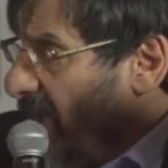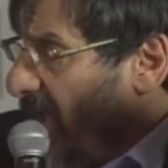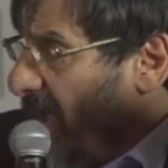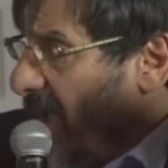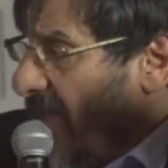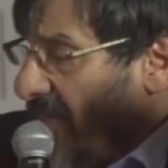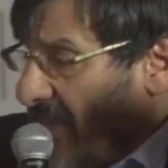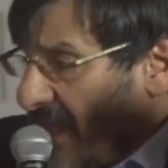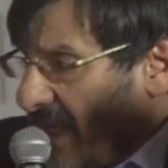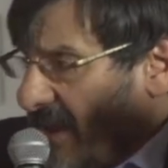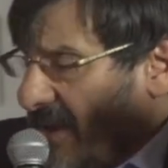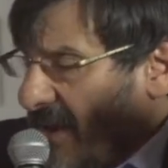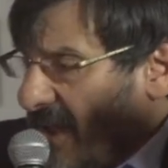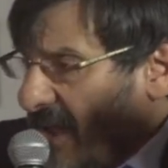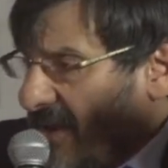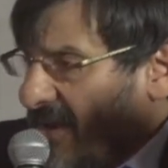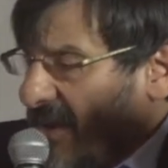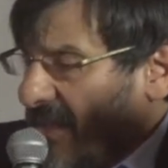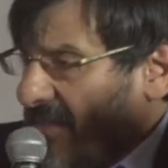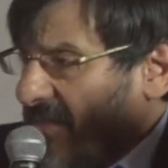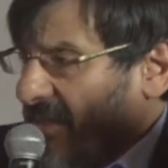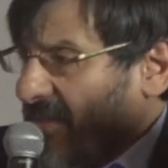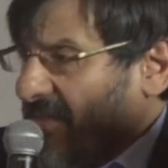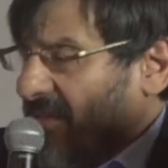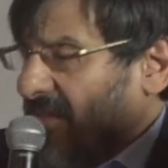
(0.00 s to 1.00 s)
Uh, and, and,
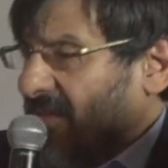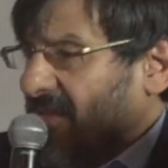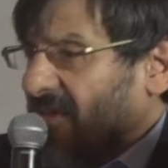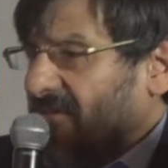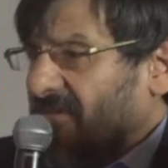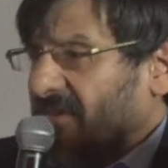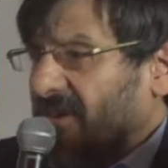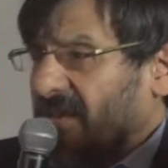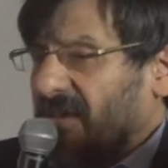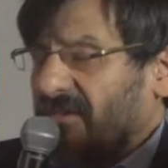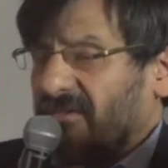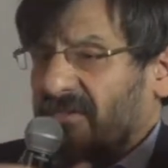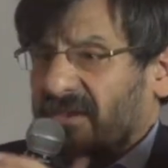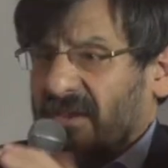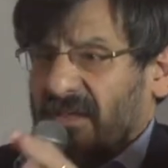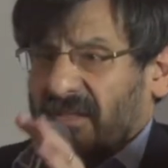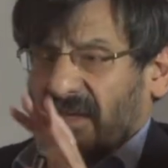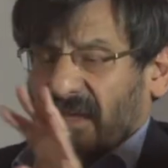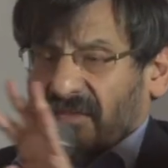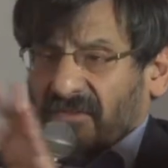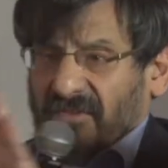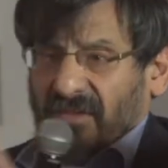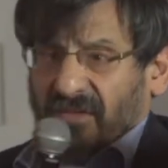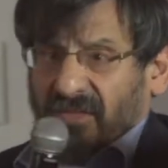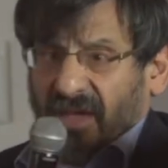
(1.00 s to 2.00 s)
and I think that there's a lesson
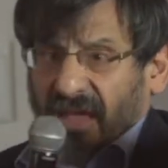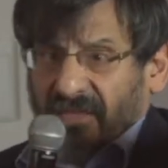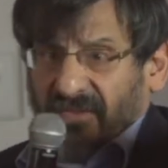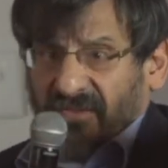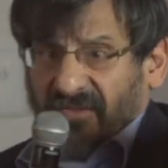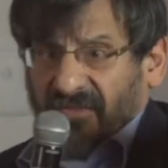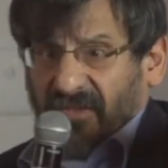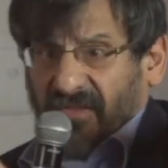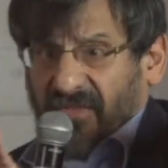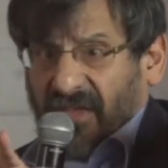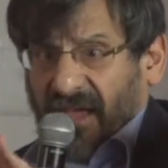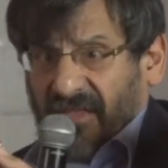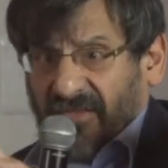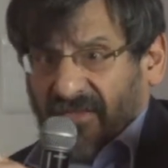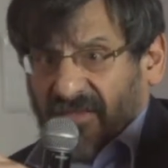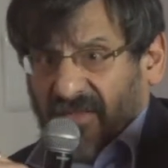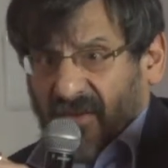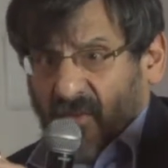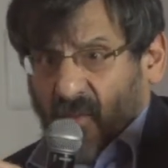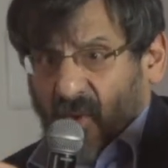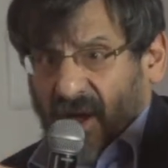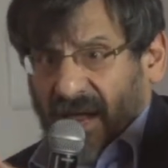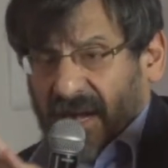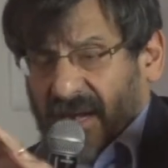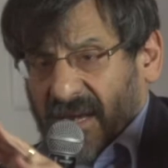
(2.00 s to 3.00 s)
in that. So that's, that's
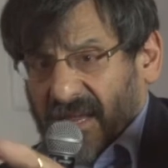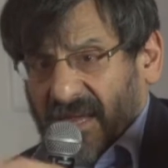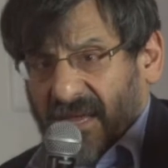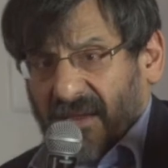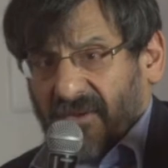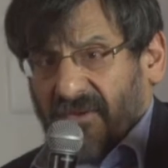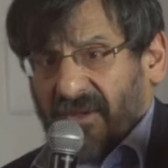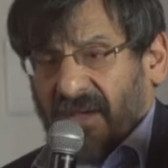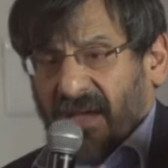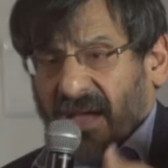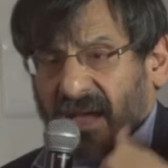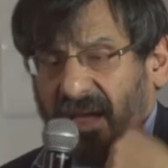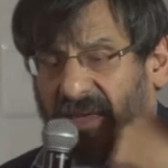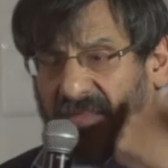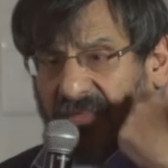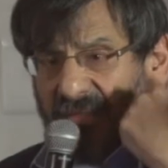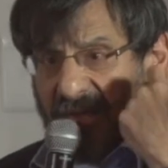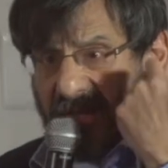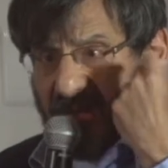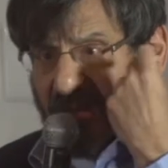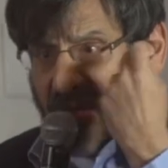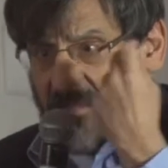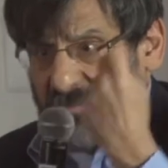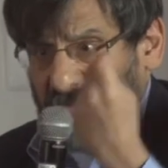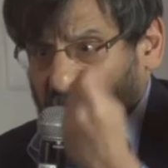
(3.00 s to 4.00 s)
the one area I
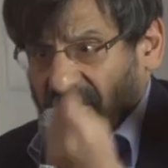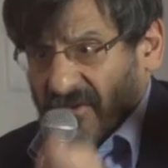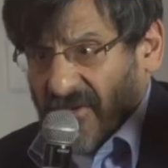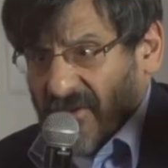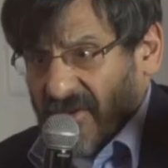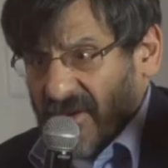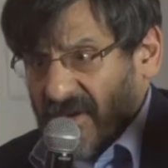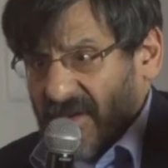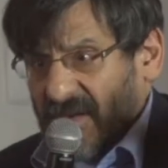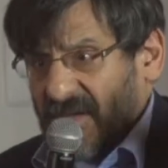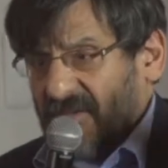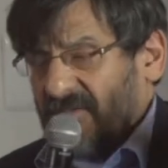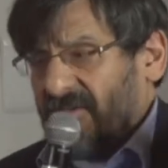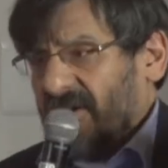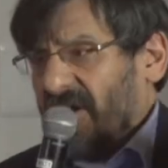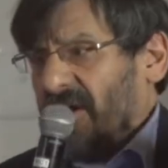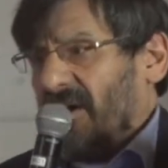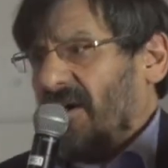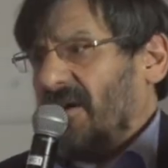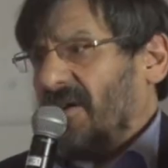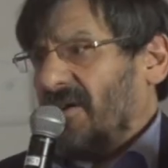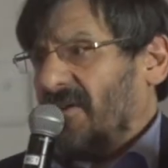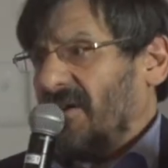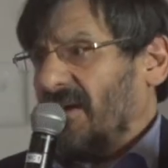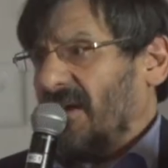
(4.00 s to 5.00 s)
think opportunities
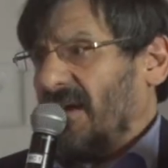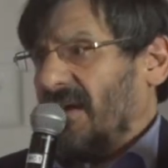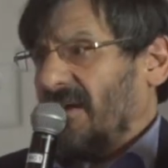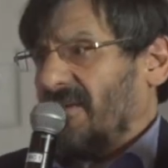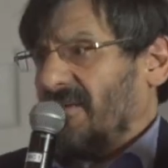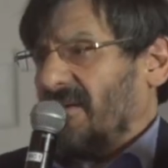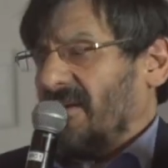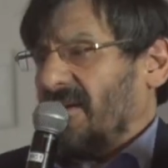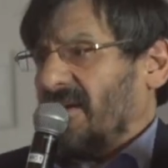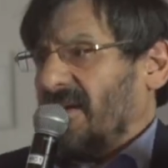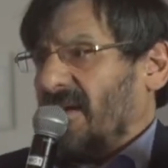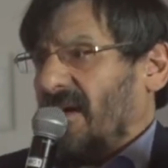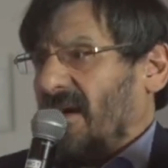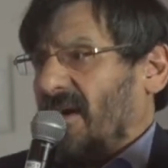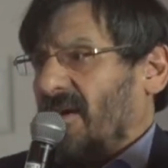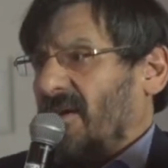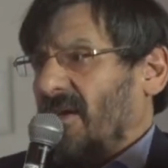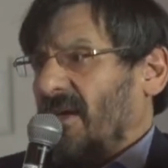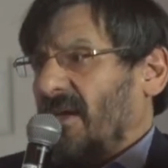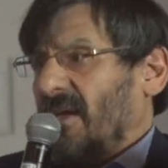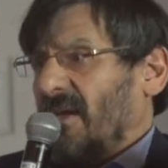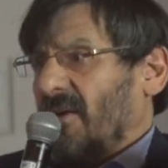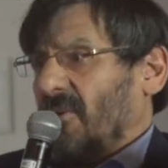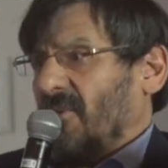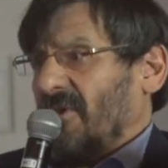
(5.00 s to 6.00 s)
are created
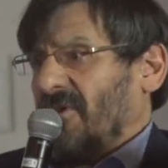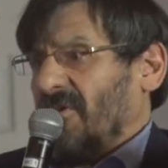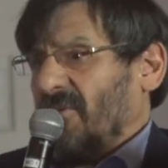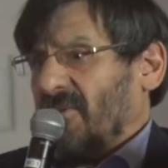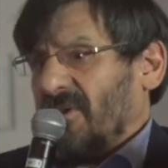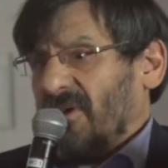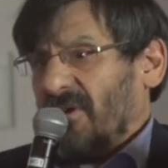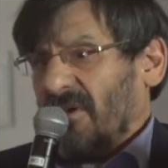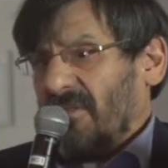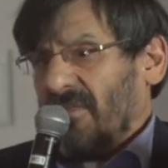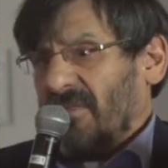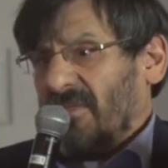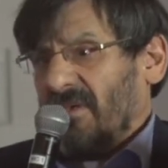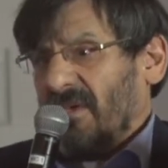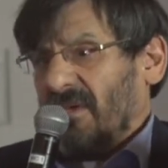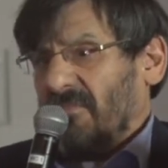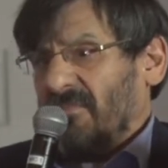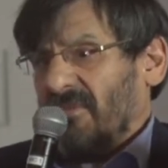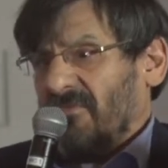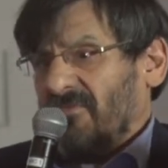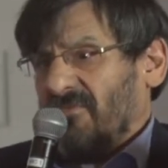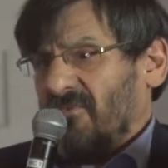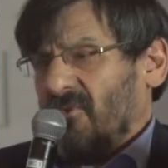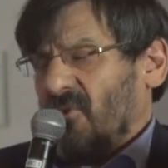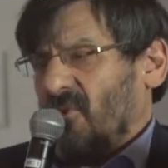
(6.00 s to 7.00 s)
now which were not
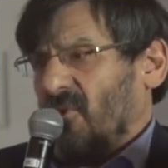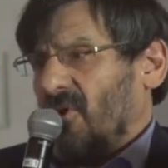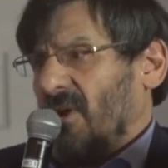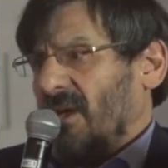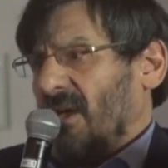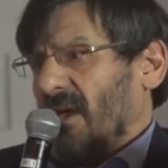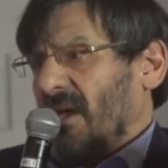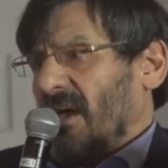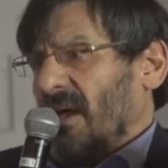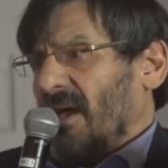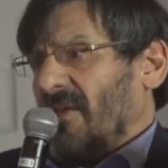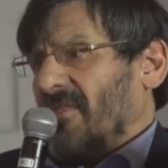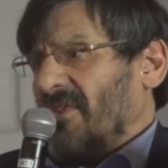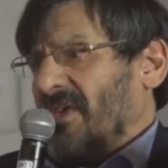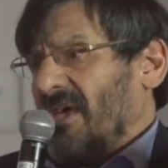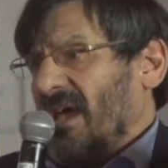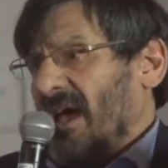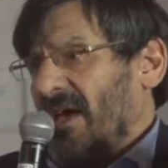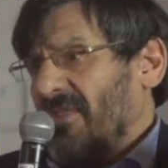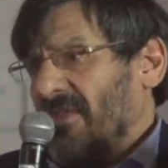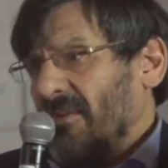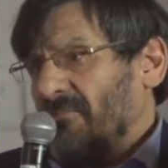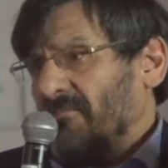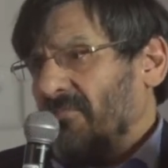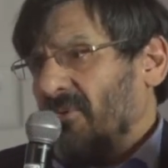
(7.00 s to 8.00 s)
there before.
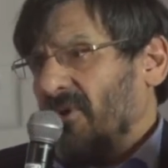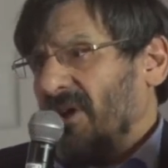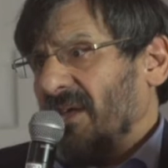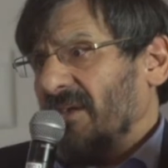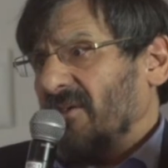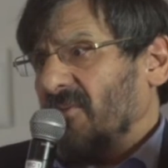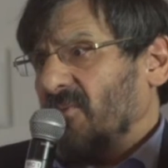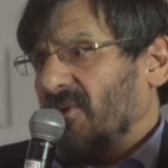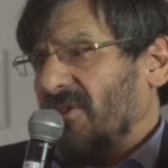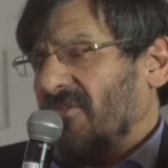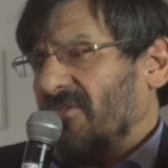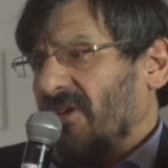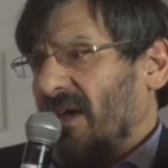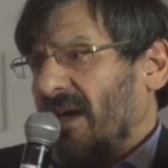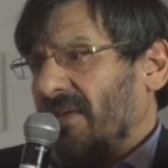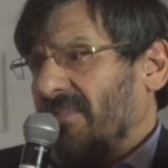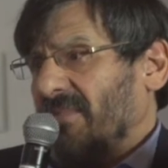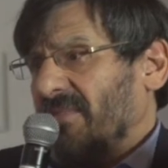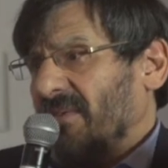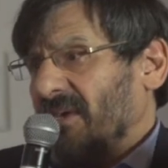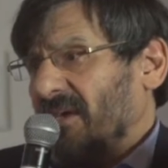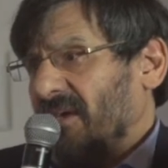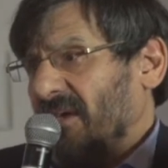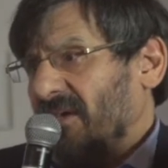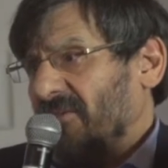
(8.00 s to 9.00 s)
The other point which I
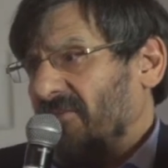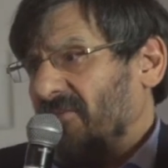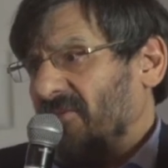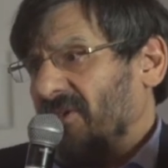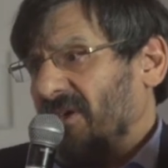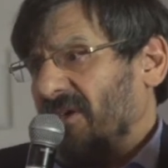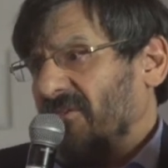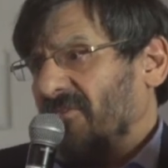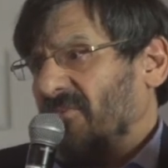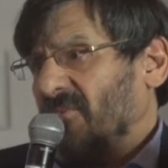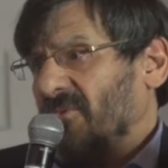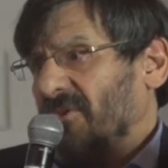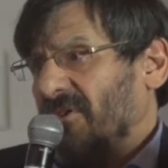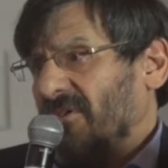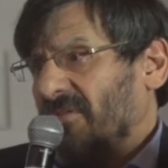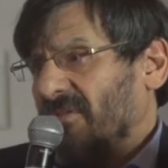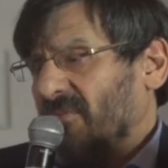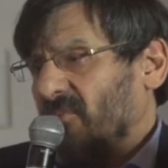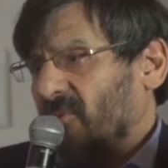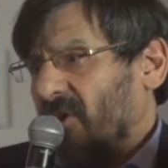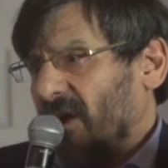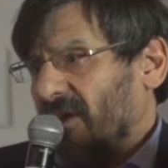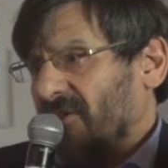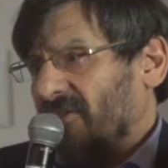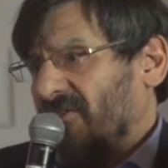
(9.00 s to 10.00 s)
think is, is
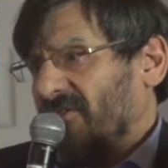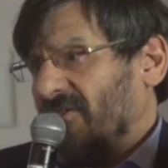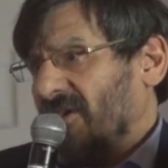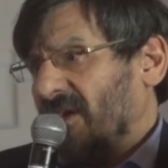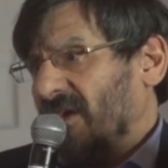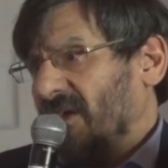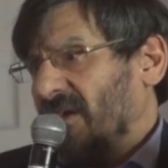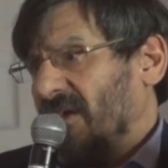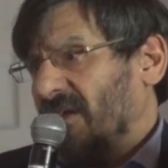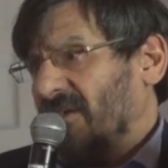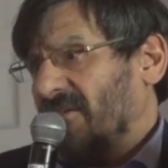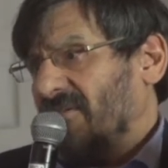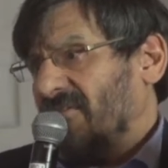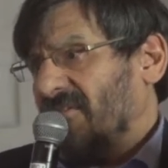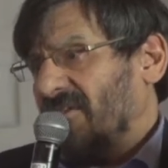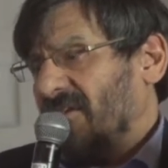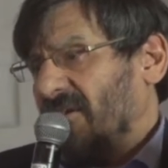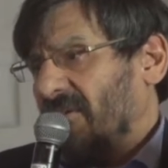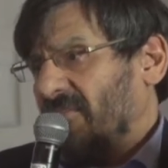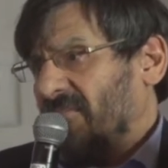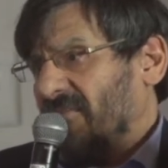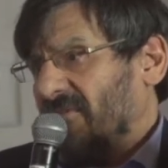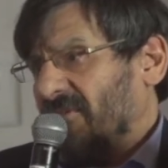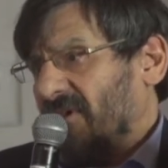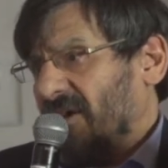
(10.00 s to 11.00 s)
worth watching in
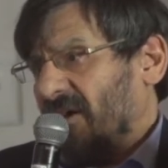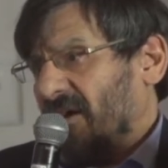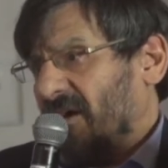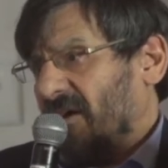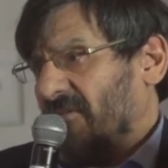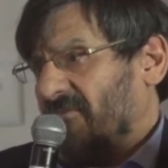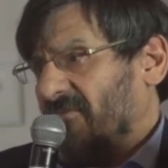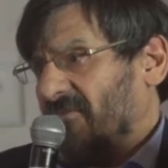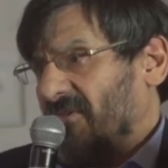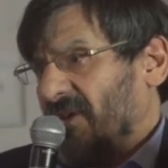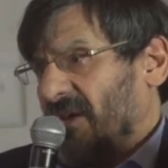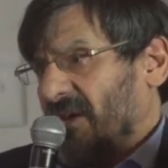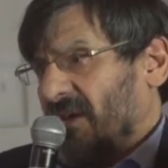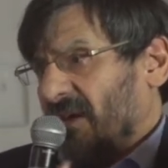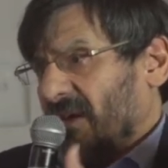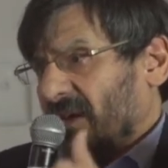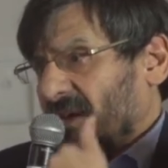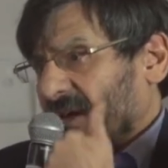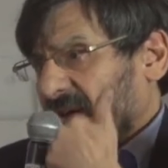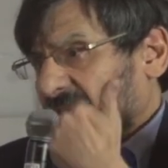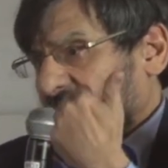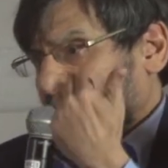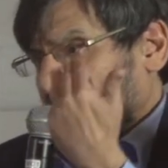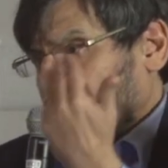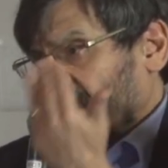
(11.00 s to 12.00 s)
terms of
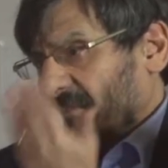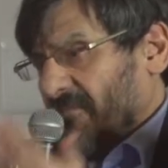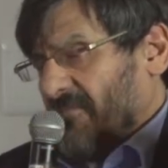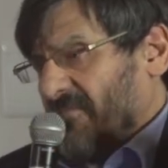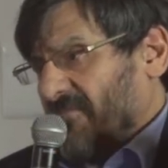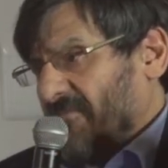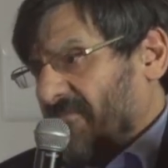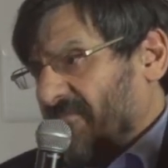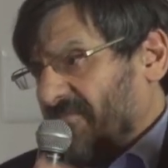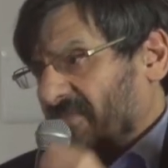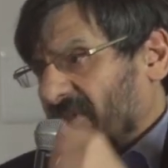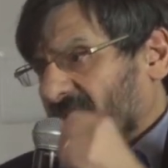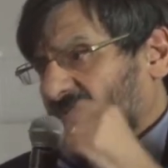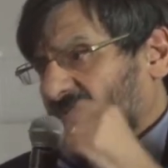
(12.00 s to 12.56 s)
uh,